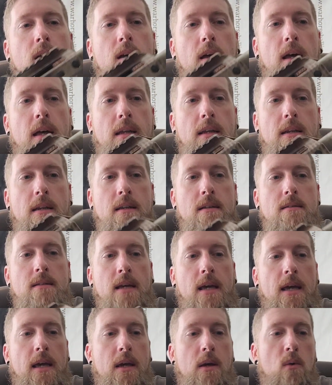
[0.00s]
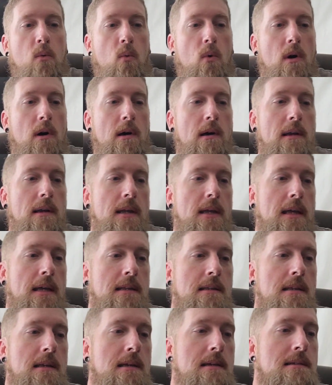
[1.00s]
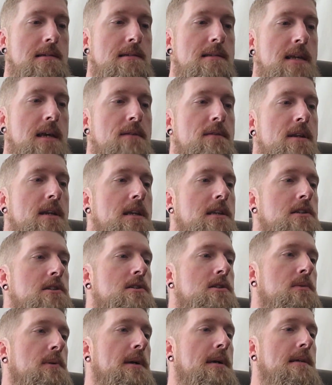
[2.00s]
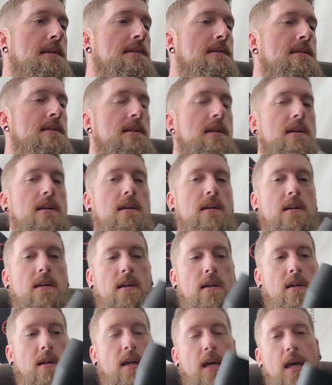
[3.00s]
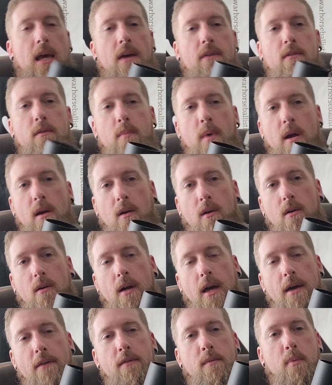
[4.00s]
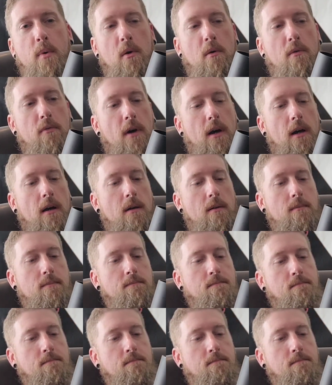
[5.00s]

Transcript: and it is a 1 in 7-inch twist, heavy barrel, heavy profile,